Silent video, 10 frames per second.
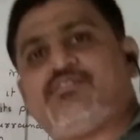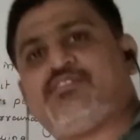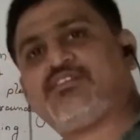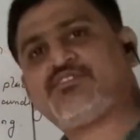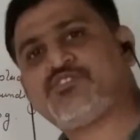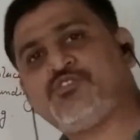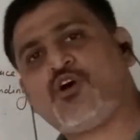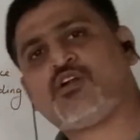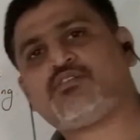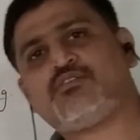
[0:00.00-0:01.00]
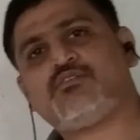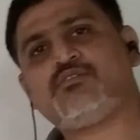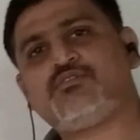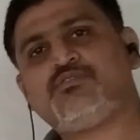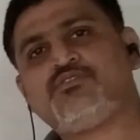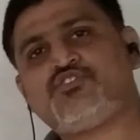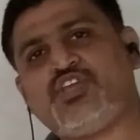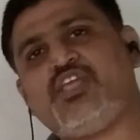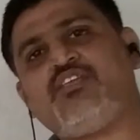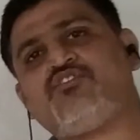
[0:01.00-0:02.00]
does not
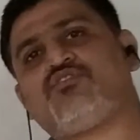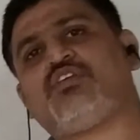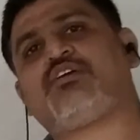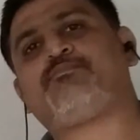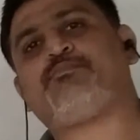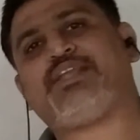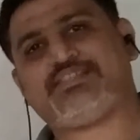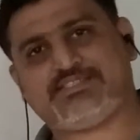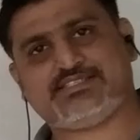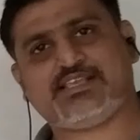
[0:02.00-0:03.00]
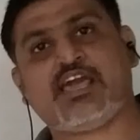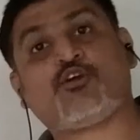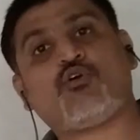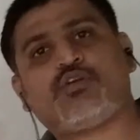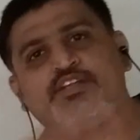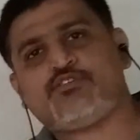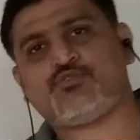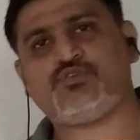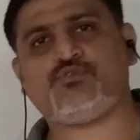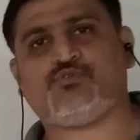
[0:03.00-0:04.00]
change their place according to
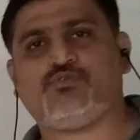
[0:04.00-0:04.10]
you.